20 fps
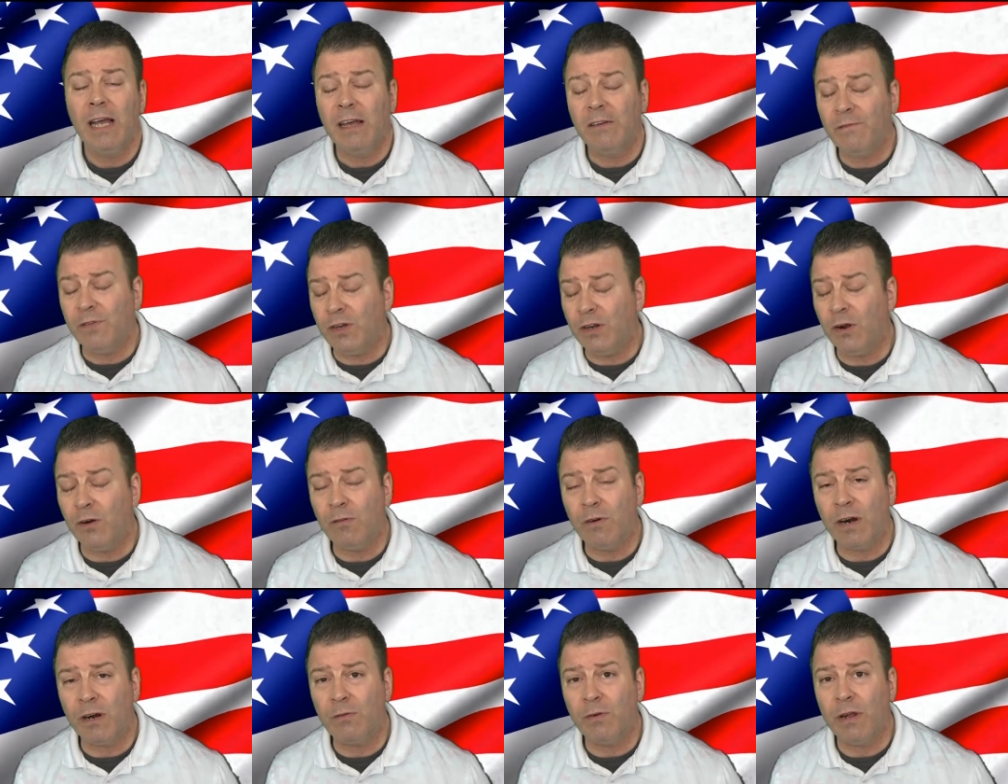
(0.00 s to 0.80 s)
If you
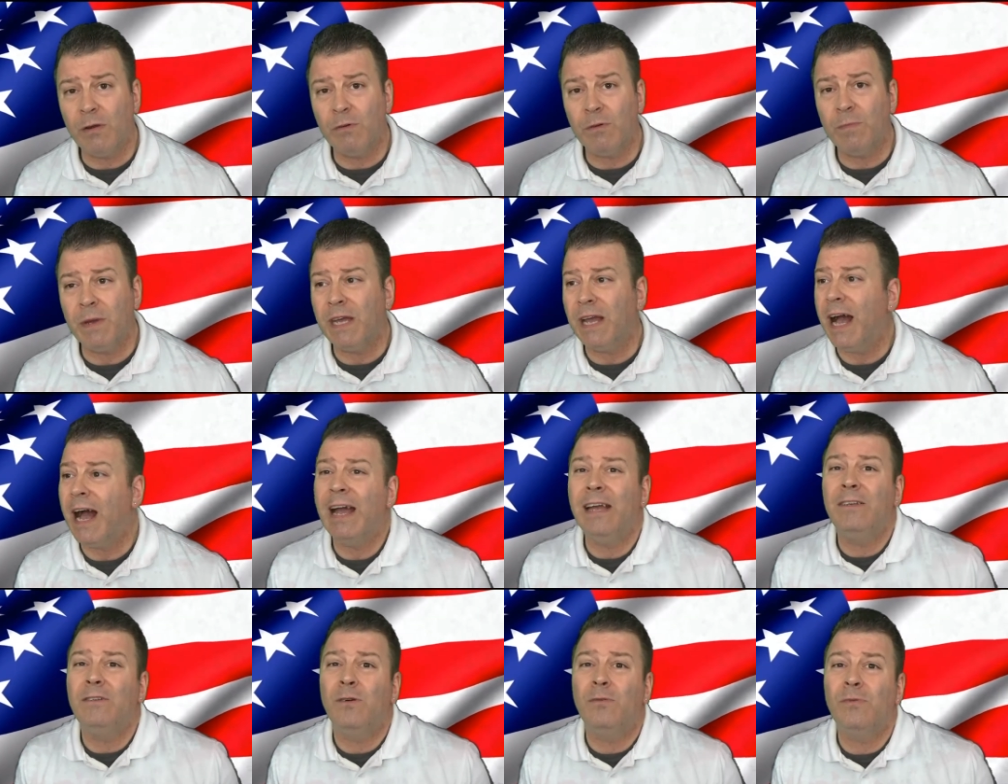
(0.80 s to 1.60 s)
don't agree with me,
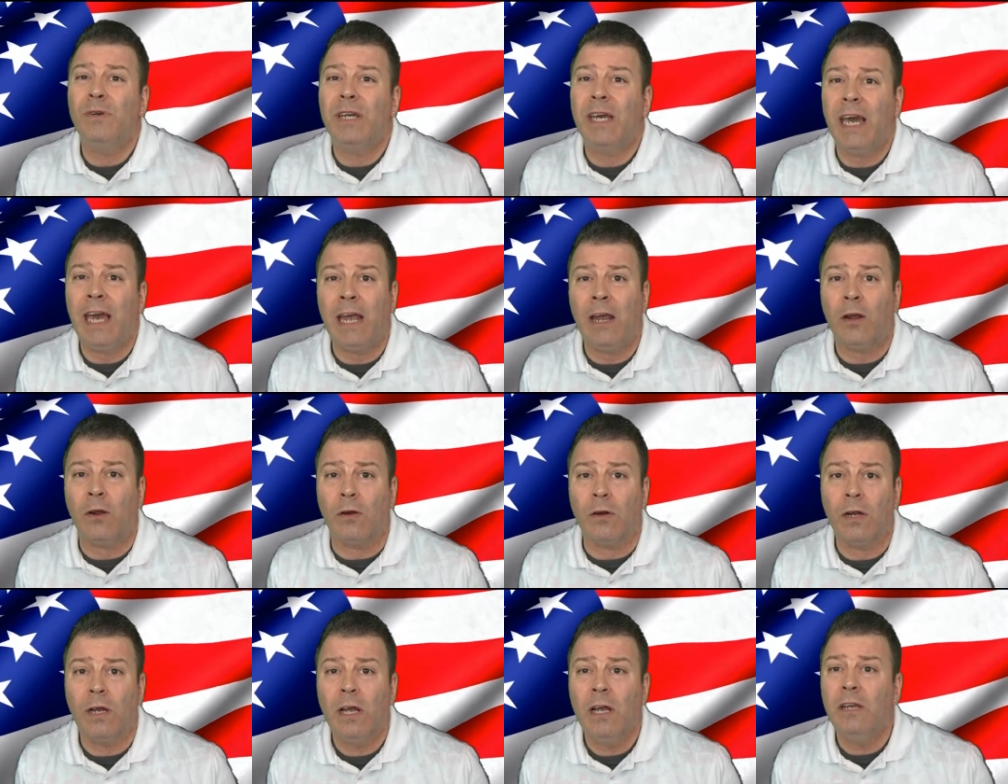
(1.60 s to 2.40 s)
I don't care.